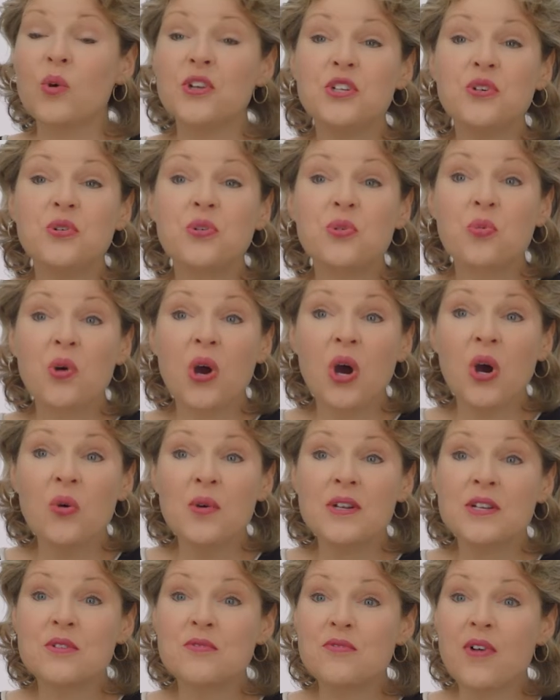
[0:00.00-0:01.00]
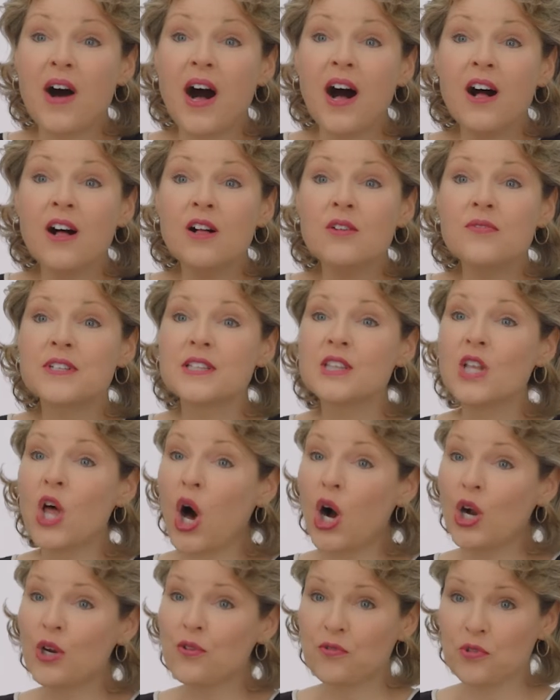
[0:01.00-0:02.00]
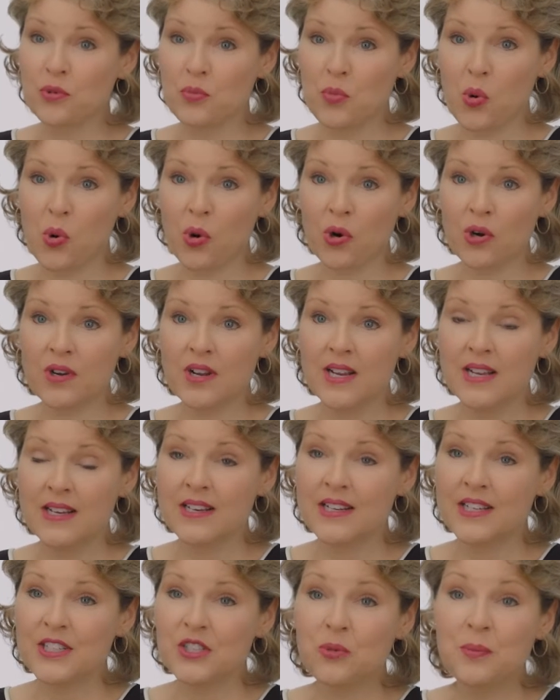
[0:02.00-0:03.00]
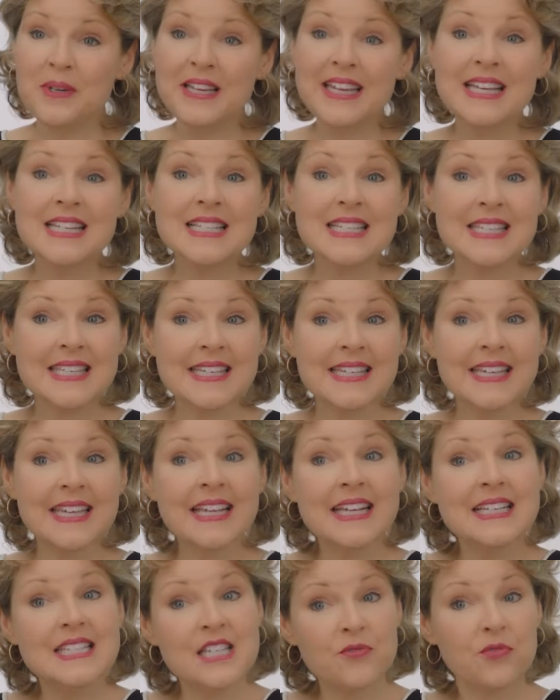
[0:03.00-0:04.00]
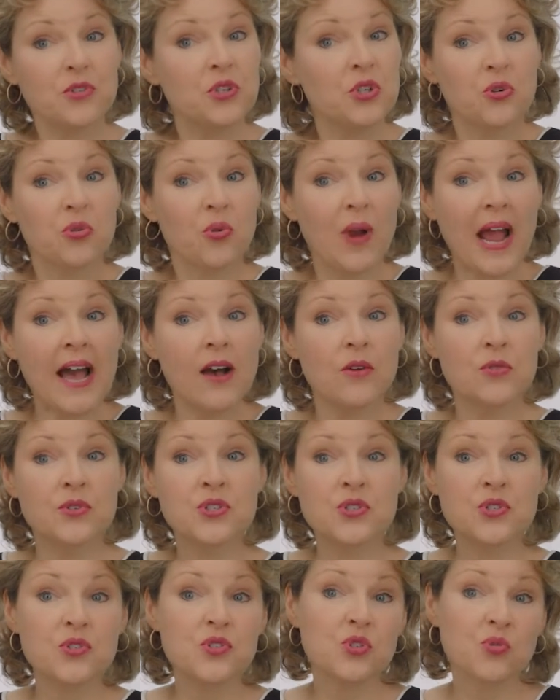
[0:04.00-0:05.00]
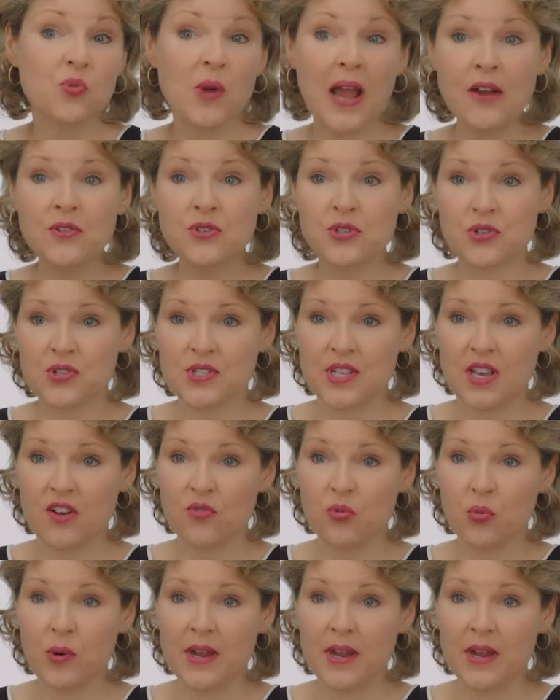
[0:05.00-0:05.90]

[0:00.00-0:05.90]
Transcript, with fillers: When you grow and evolve and long for more, you'll begin seeking a different crowd to surround yourself